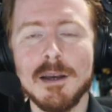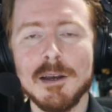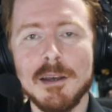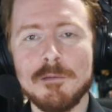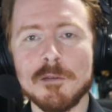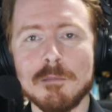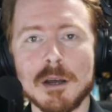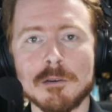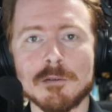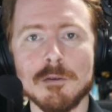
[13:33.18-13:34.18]
Even
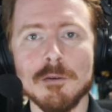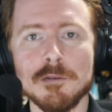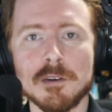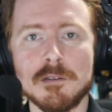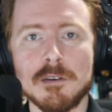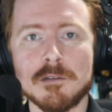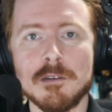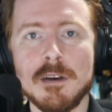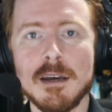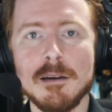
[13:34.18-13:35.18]
better tools exist
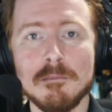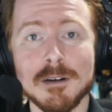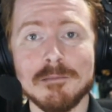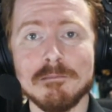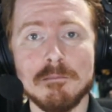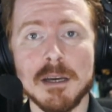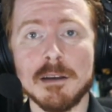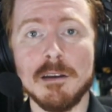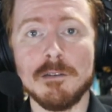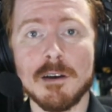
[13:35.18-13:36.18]
today, but
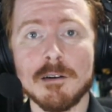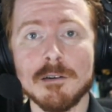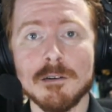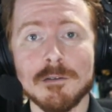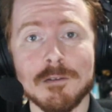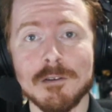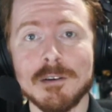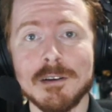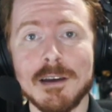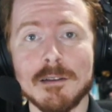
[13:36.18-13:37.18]
Behnke's editor sure
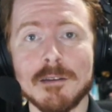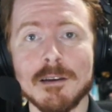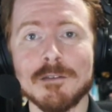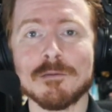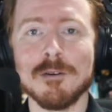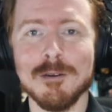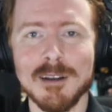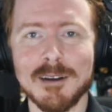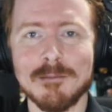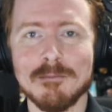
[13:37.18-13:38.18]
did get things
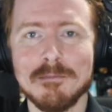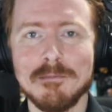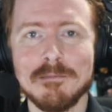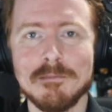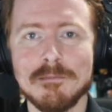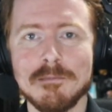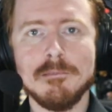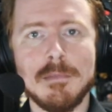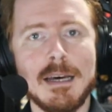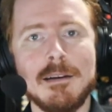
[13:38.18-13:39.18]
rolling.
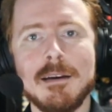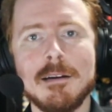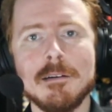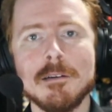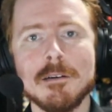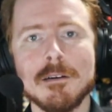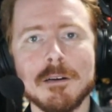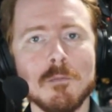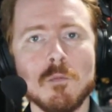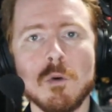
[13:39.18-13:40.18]
That editor
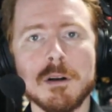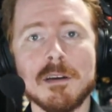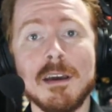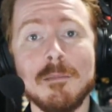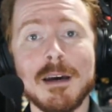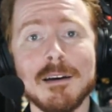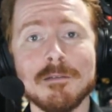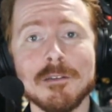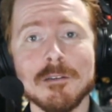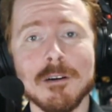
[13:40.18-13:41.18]
and what came
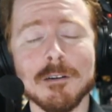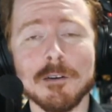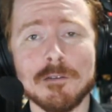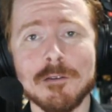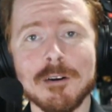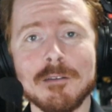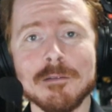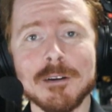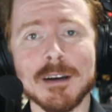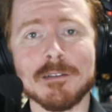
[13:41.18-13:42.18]
after are a story
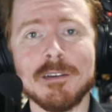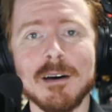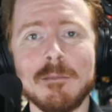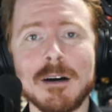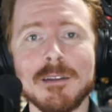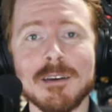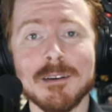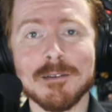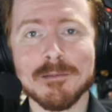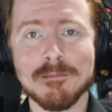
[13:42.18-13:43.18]
for next time, I
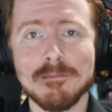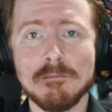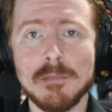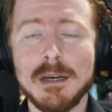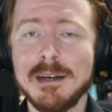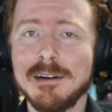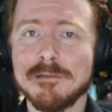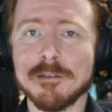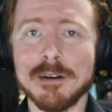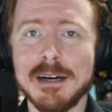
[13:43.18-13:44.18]
think.
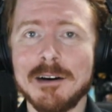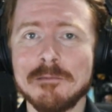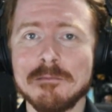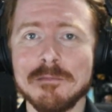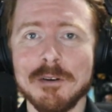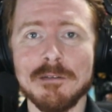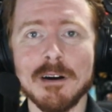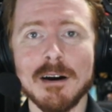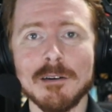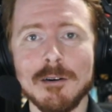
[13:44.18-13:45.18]
For now, we've
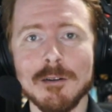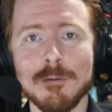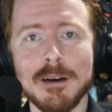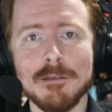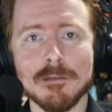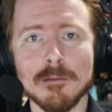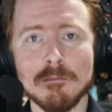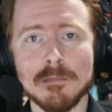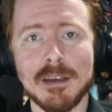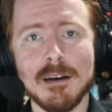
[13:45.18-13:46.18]
gone all the way
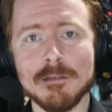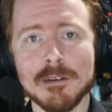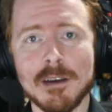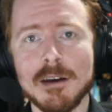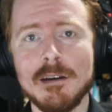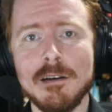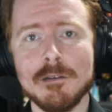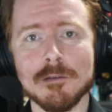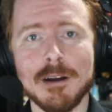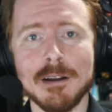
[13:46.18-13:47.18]
from Kevin Kenny
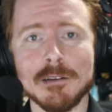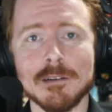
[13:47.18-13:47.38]
creating